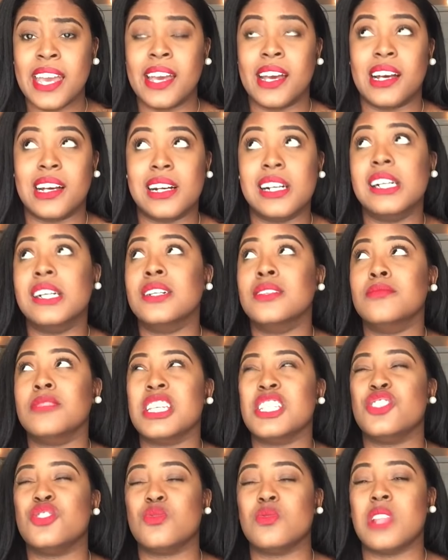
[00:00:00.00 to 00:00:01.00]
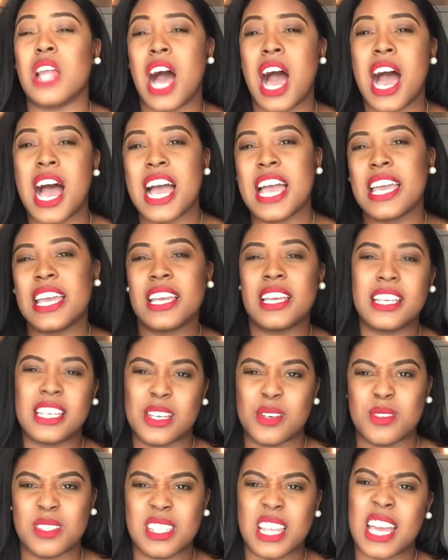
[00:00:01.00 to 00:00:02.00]
In July, it
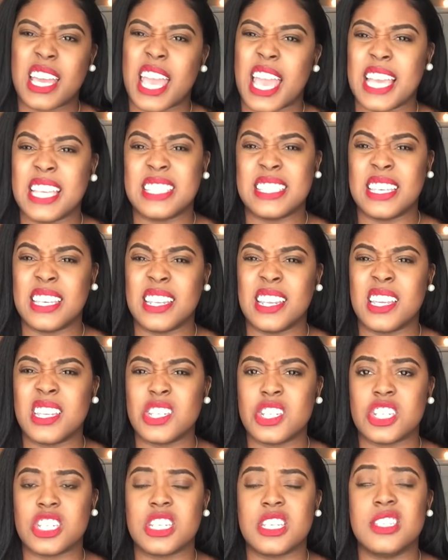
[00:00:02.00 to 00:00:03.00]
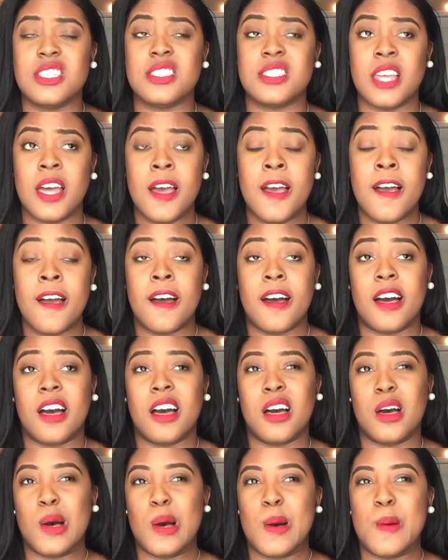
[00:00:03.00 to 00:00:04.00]
was like 18 inches.
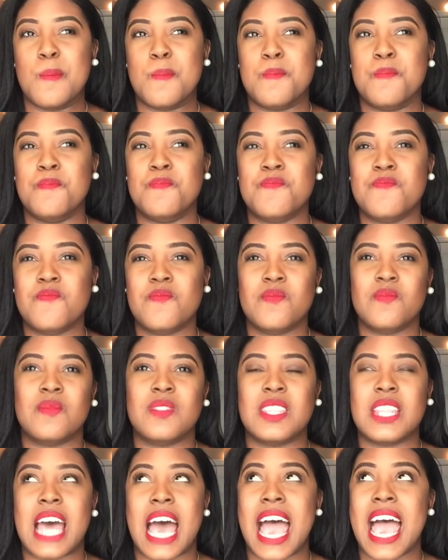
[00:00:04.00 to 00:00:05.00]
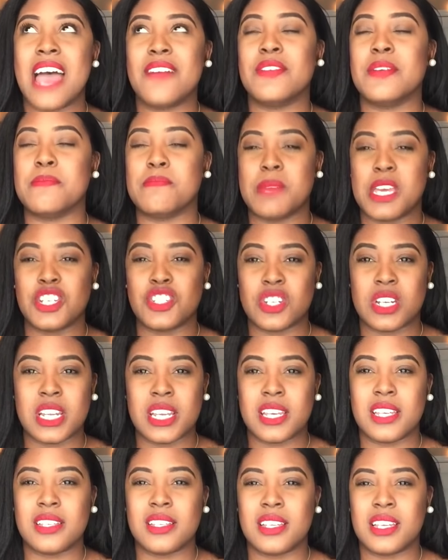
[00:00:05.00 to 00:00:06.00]
I haven't measured
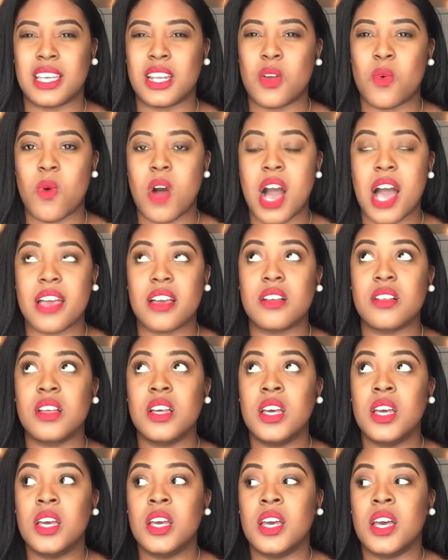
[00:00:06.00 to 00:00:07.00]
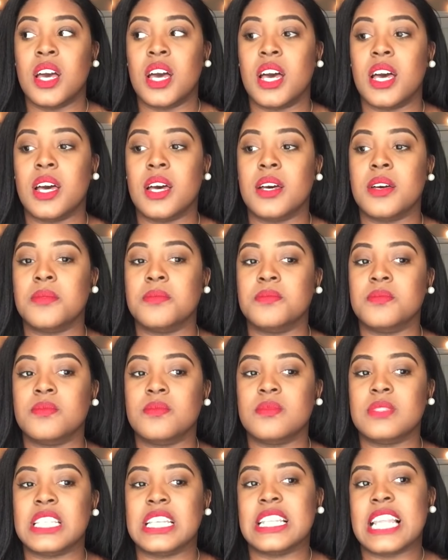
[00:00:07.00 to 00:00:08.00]
it in a while.
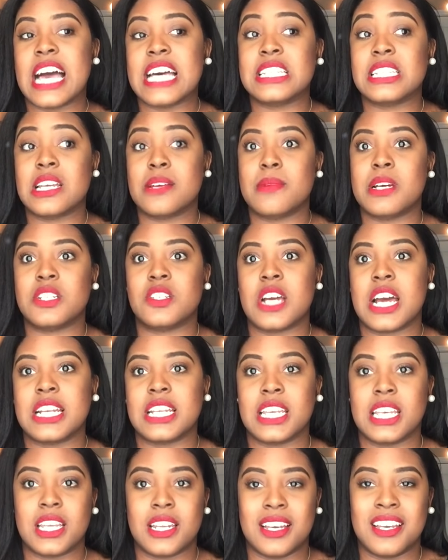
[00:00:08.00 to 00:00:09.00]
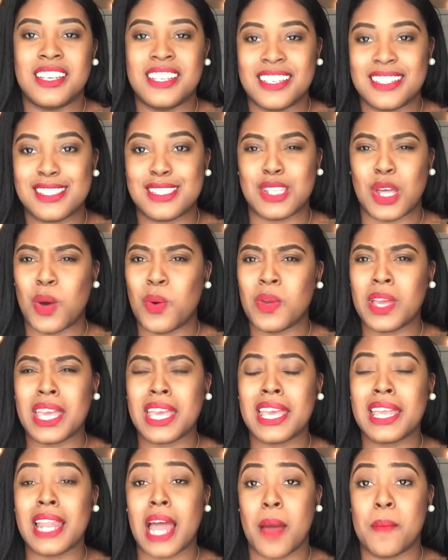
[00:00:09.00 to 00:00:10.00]
The last time I tried to get a
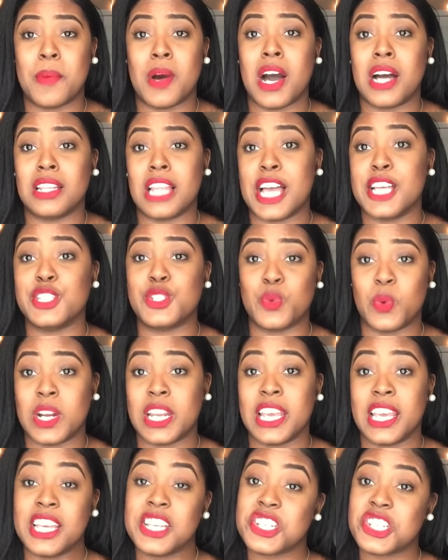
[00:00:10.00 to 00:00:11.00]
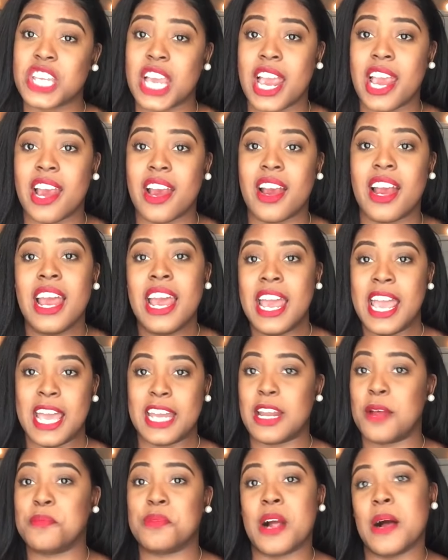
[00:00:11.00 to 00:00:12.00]
sew-in, I bought like 20-inch hair, and
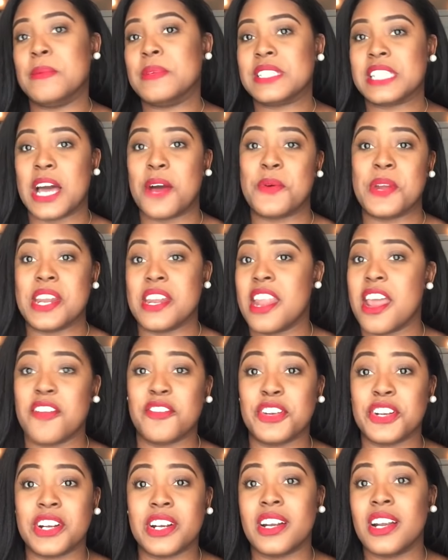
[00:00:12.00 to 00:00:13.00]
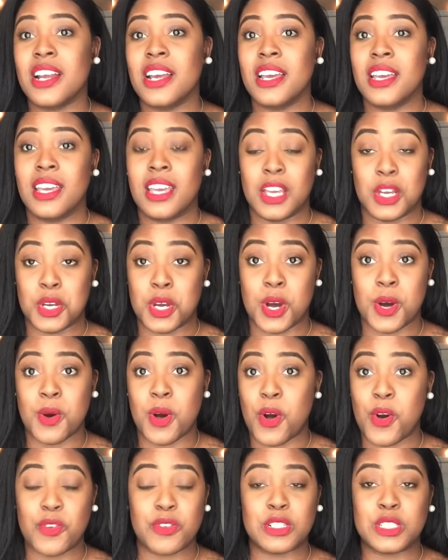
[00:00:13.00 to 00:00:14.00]
I promised I would never go
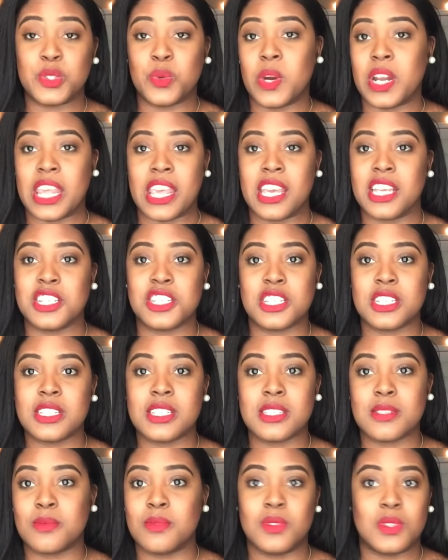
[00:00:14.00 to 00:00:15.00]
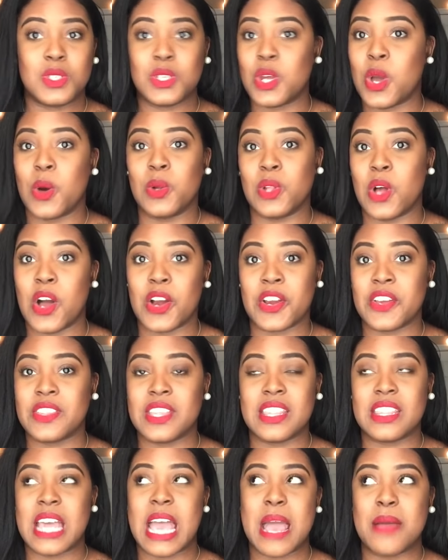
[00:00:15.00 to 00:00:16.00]
over 20 inches, go longer
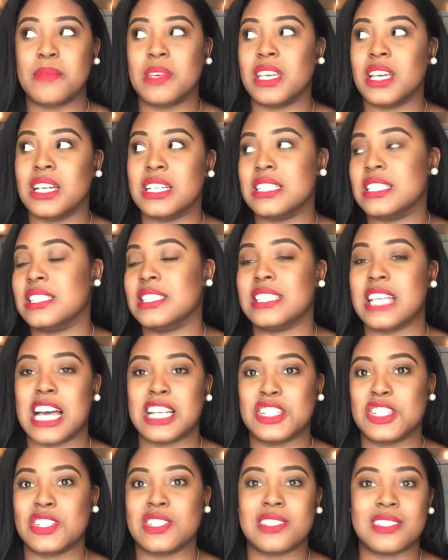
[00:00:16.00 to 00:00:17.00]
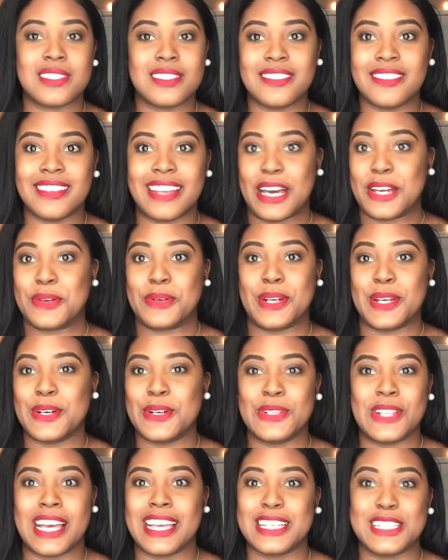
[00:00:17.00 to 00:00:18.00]
than that, because I don't know,
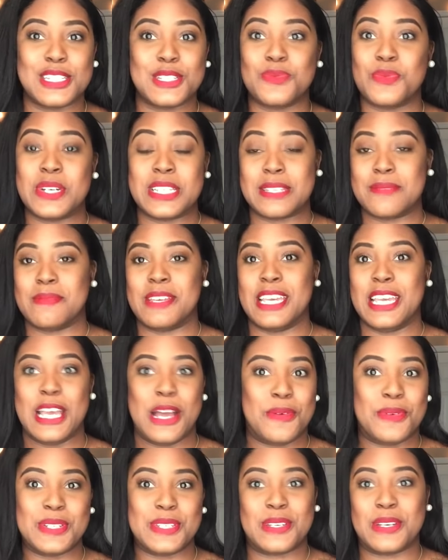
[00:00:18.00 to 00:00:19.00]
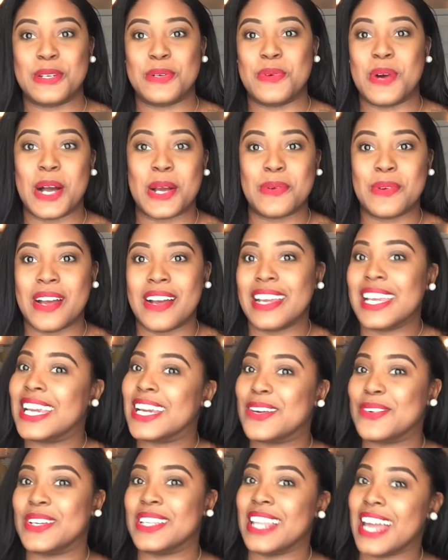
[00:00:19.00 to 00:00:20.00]
like, it just wasn't me. I wasn't gonna walk around
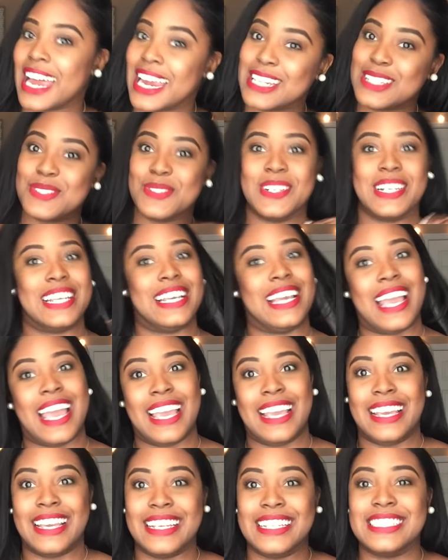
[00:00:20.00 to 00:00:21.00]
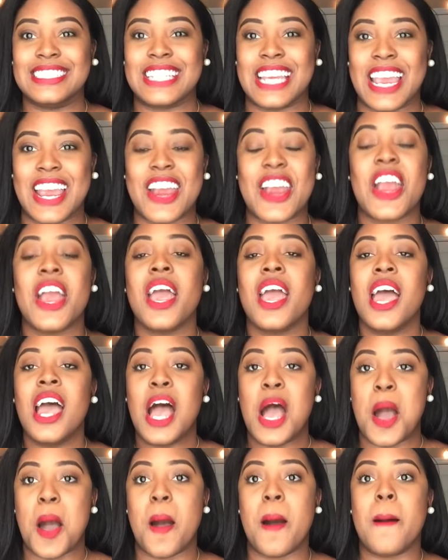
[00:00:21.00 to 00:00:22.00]
here with like 28-inch hair.
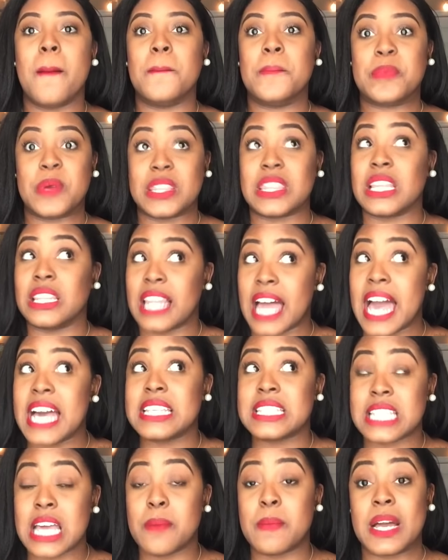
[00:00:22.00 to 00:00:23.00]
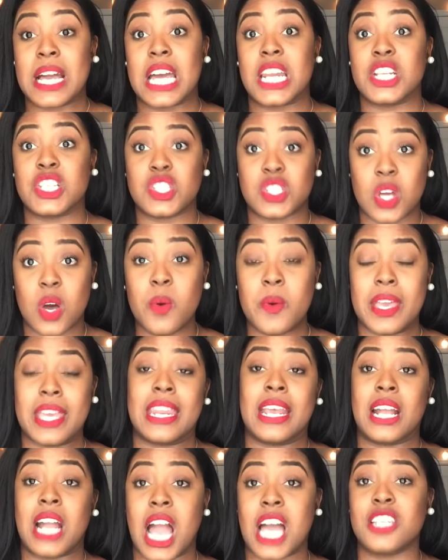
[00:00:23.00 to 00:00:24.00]
But the last time I got a sew-in
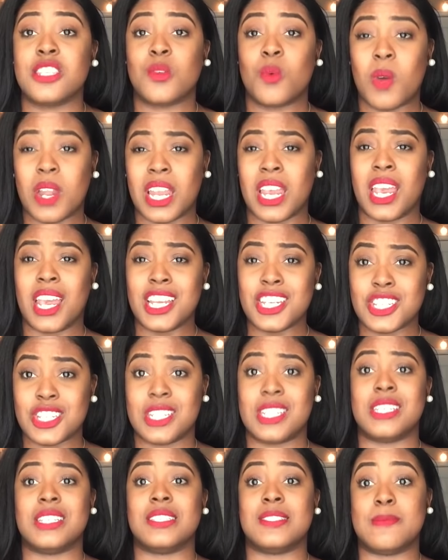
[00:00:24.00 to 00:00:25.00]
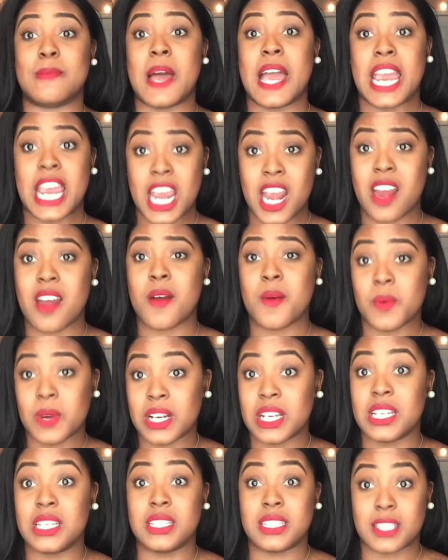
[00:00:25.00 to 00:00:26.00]
and got 20 inches, my hair
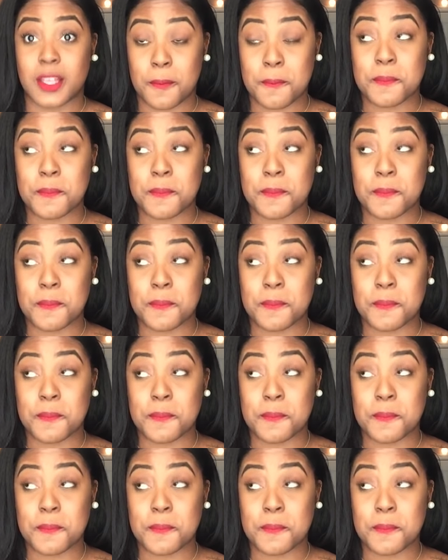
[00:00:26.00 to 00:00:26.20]
was